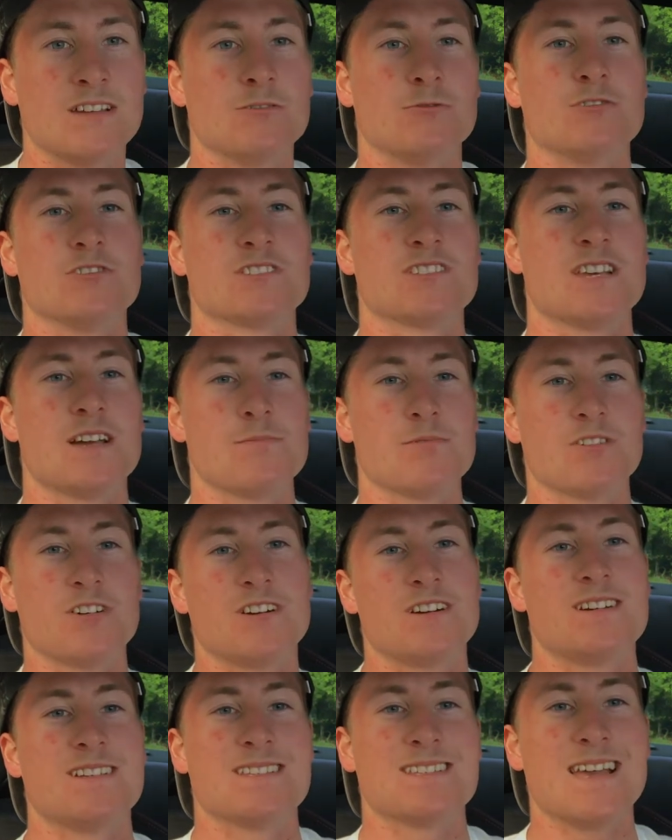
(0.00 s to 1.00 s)
What's up,
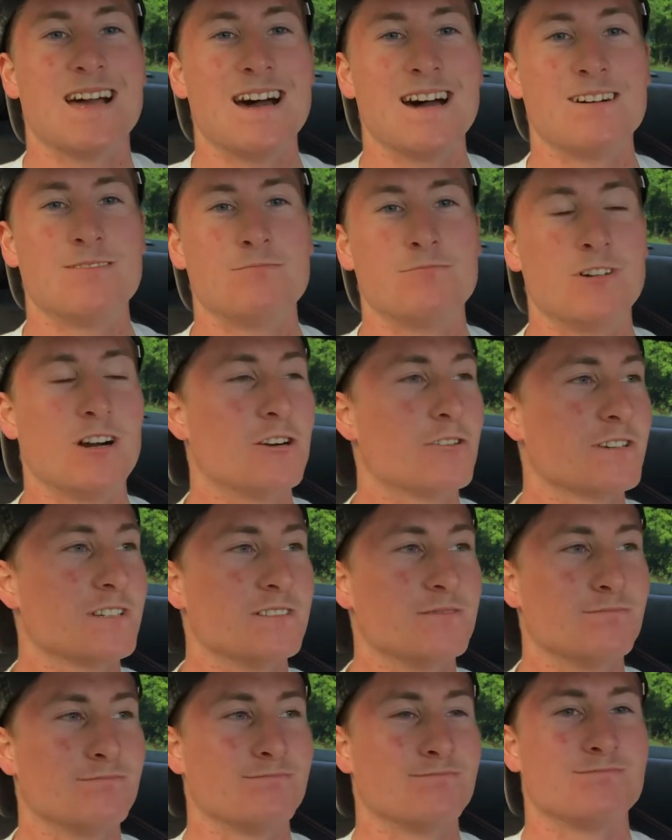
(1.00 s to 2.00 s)
guys?
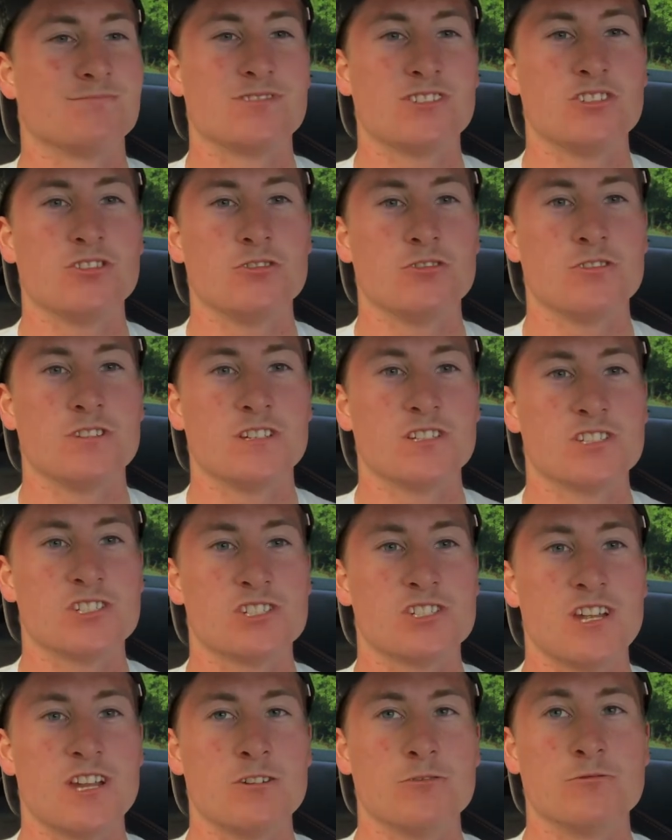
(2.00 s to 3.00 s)
Welcome to this
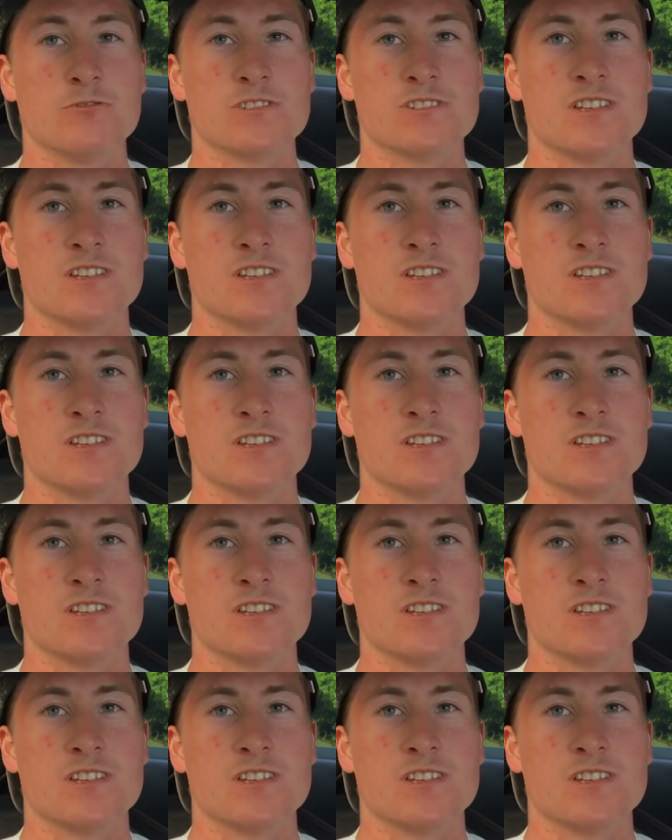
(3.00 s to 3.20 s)
channel.